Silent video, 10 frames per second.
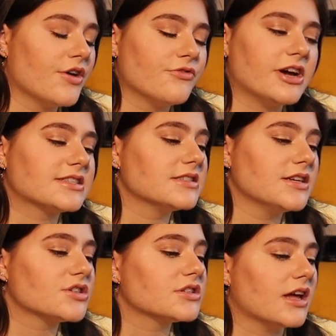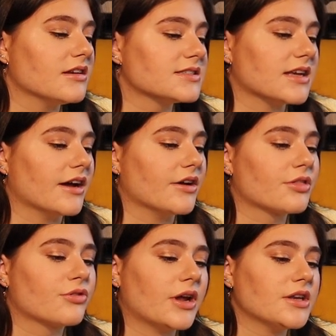fascination and desire
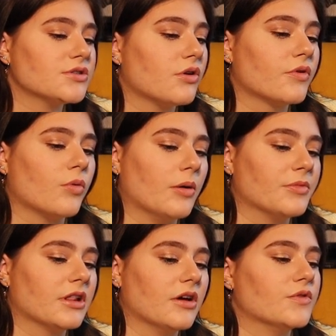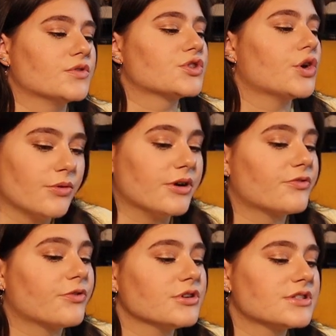threaten to overwhelm the lovers, who
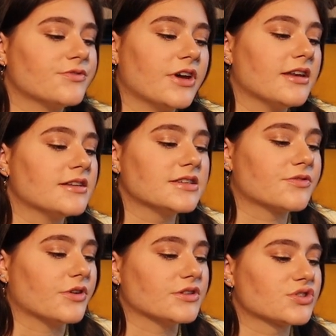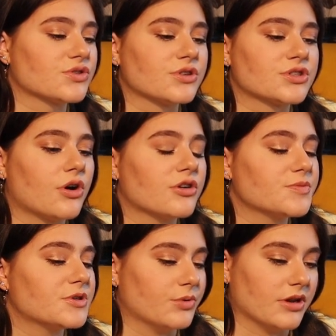at first feign indifference to the
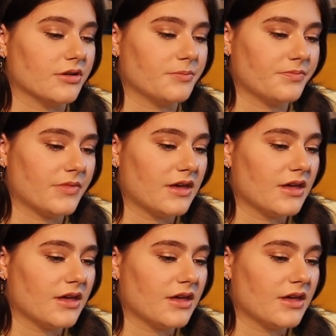charge between them.